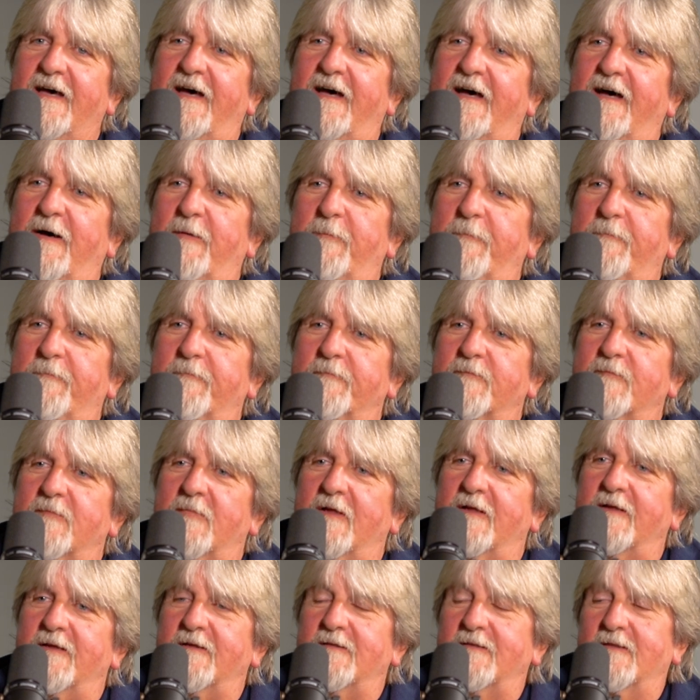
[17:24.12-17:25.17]

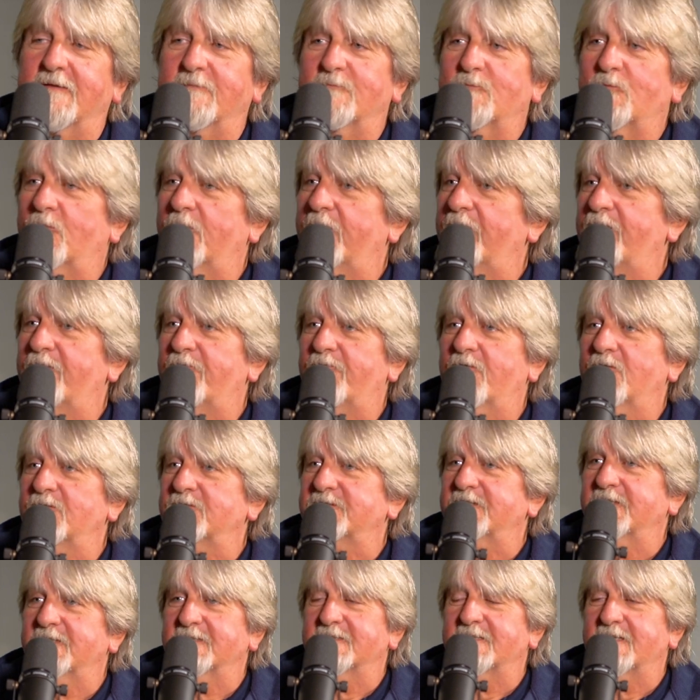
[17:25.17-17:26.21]
one of the
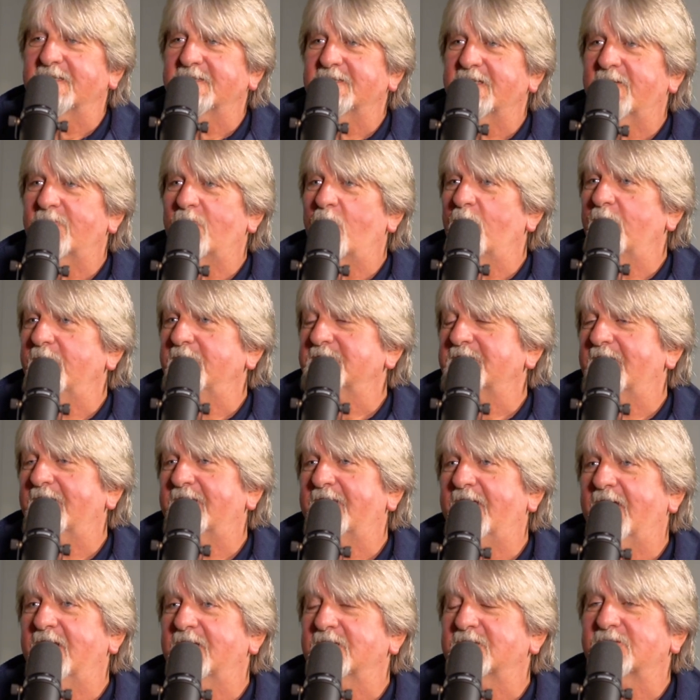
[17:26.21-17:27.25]
first things I said when we sat
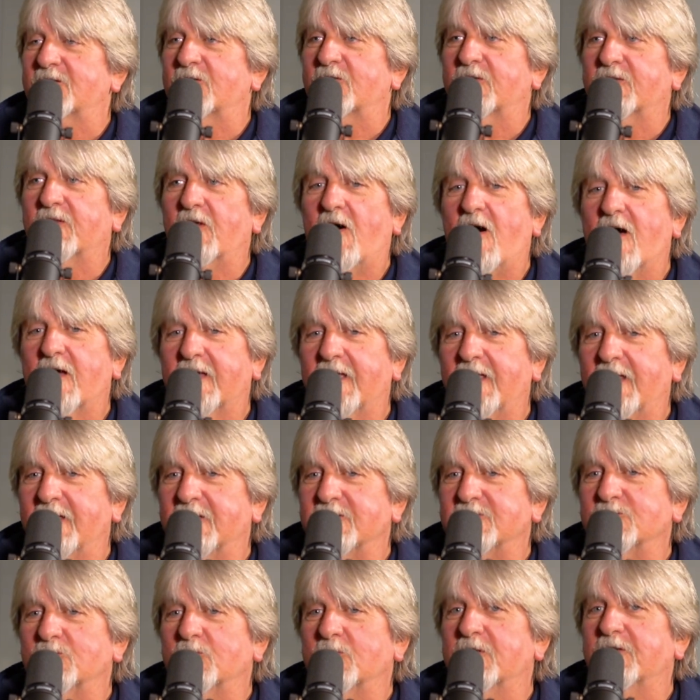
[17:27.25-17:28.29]
down and started talking
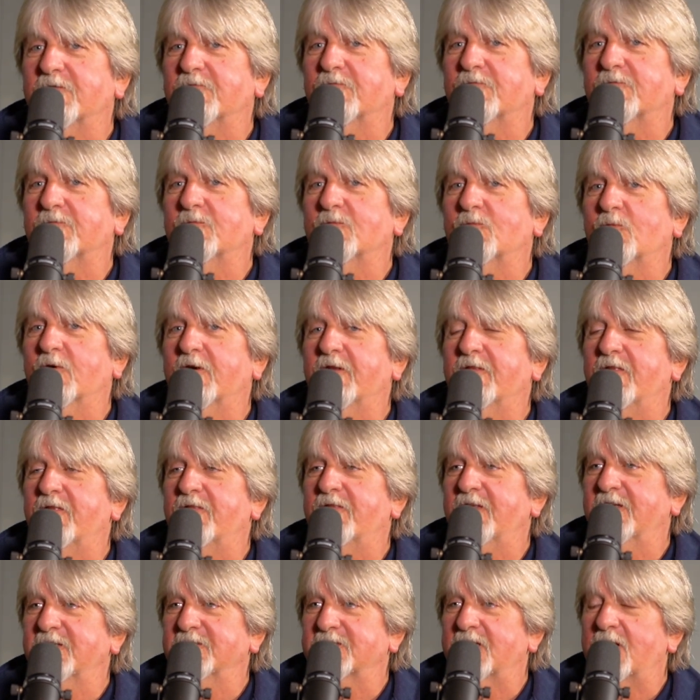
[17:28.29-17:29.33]
is one of the
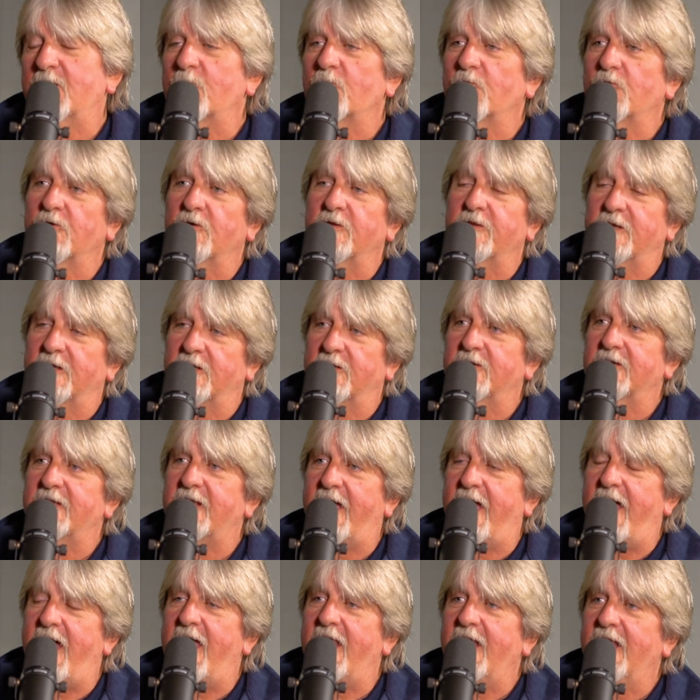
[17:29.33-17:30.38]
things that I'm really good
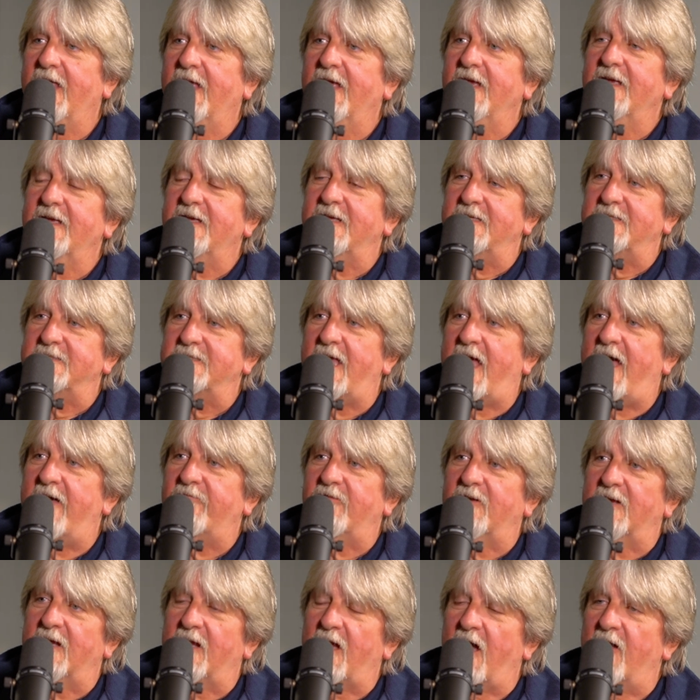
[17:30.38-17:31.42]
at is
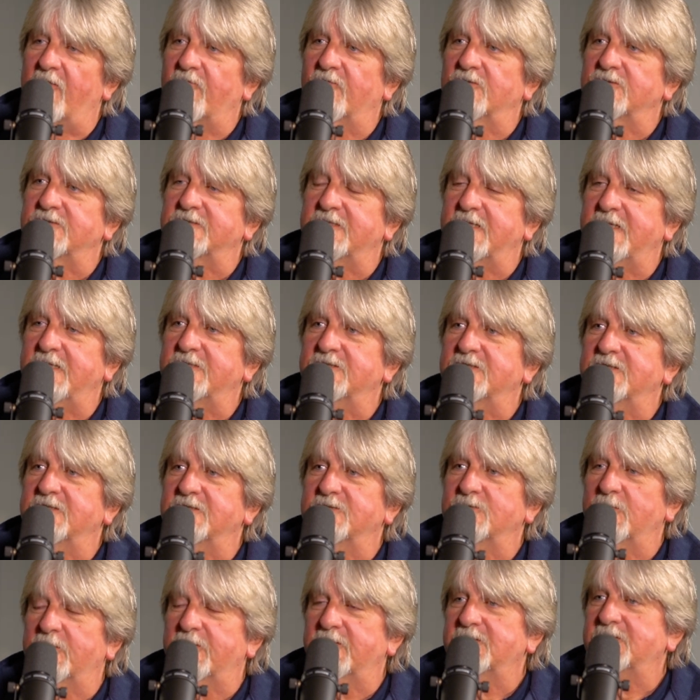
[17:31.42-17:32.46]
having
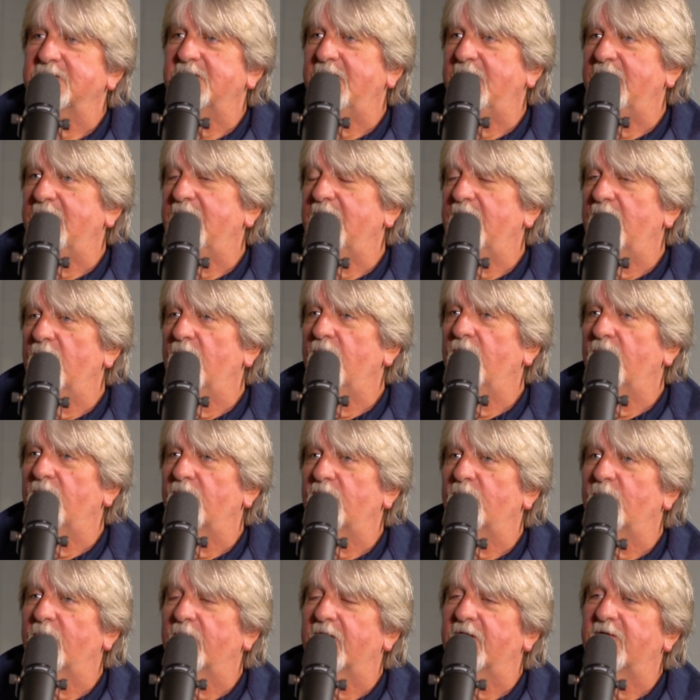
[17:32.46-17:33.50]
conversations with
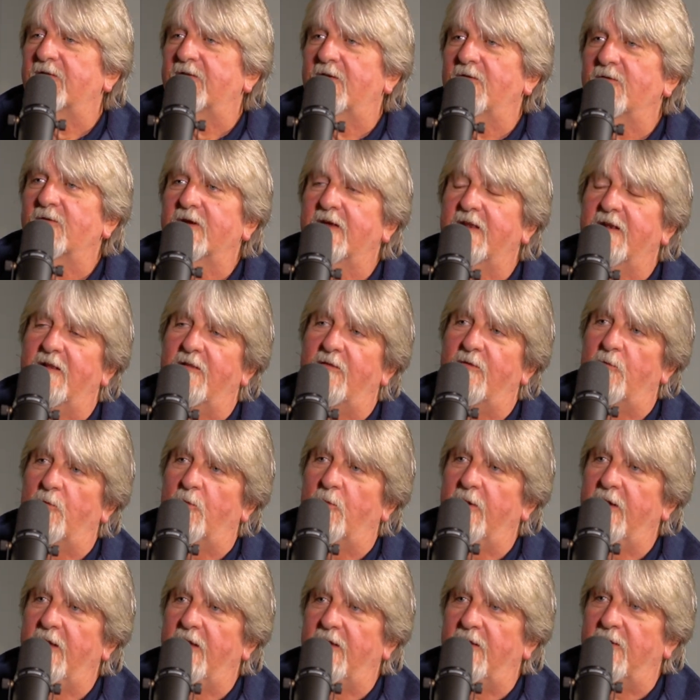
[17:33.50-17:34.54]
CEOs because I don't get in the
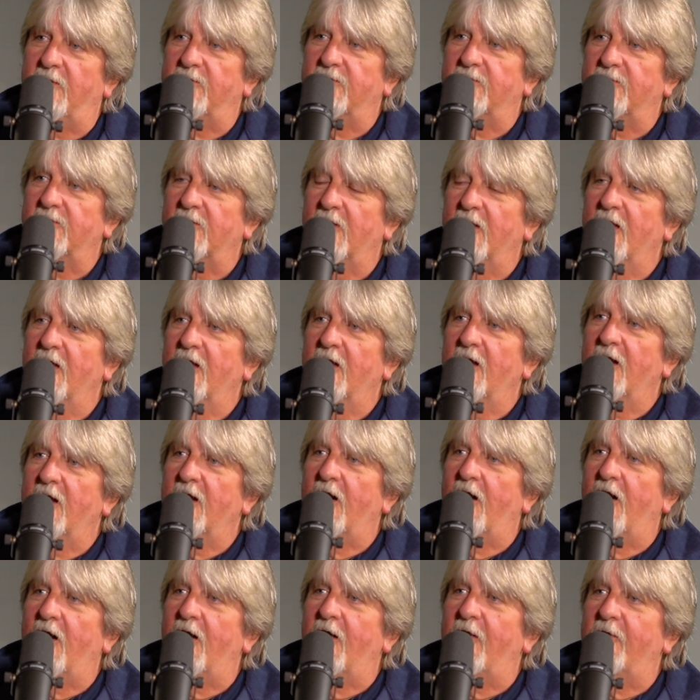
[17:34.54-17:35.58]
weeds
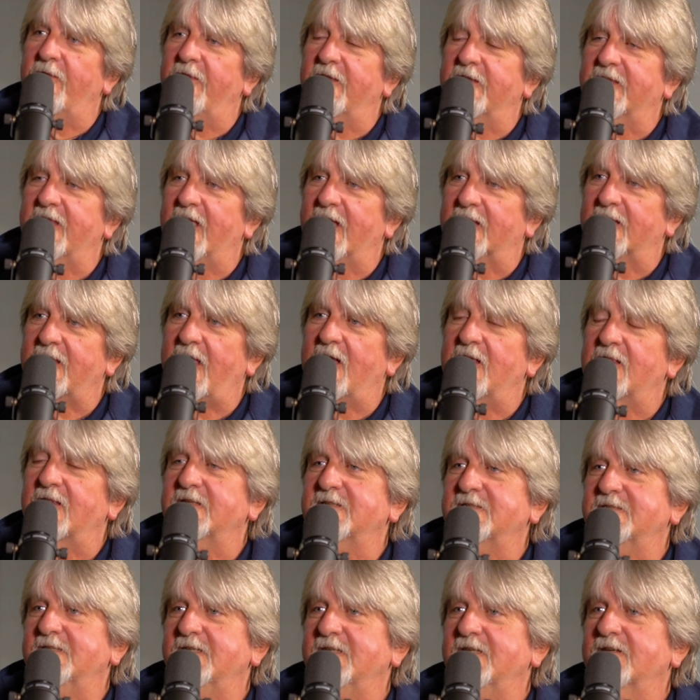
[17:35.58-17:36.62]
on the
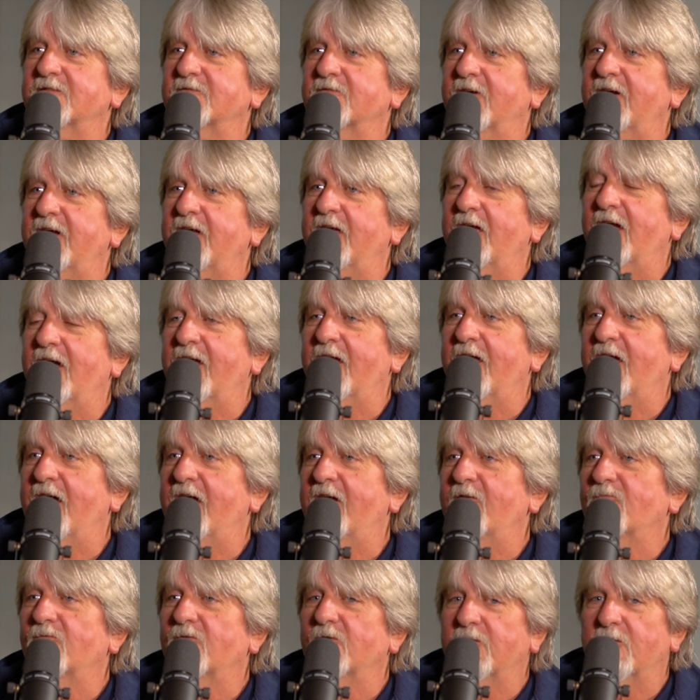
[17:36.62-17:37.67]
technology, right? I
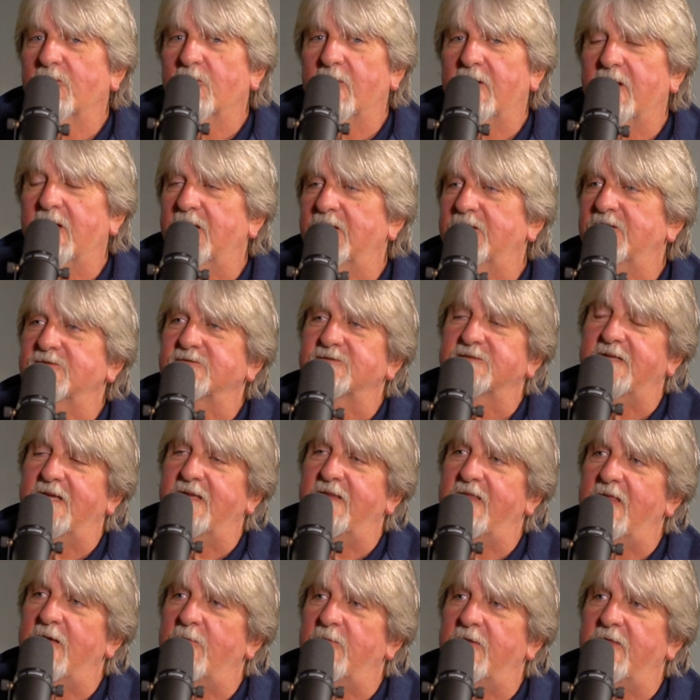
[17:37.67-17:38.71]
really want to
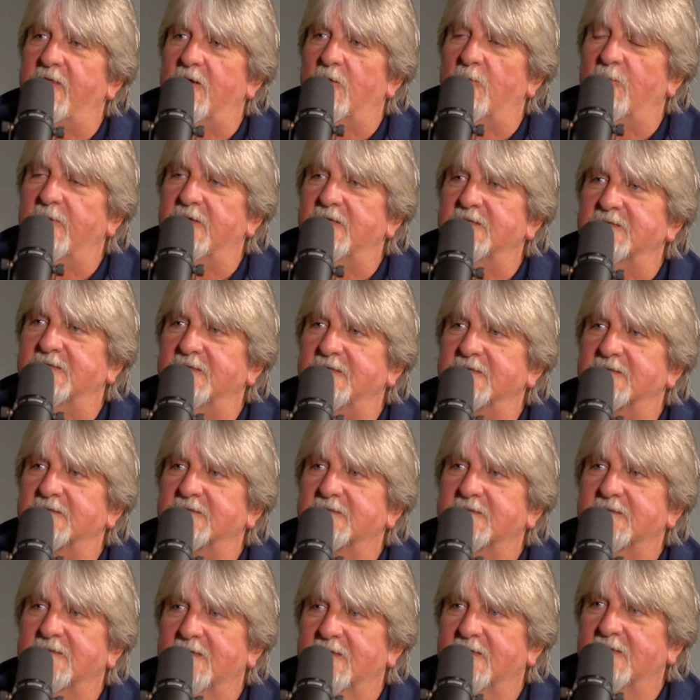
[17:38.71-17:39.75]
understand them and their
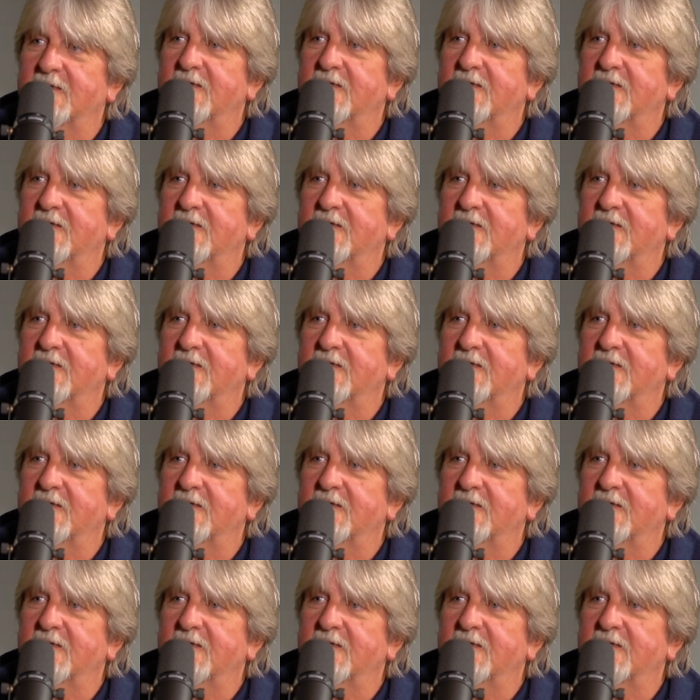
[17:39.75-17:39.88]
business.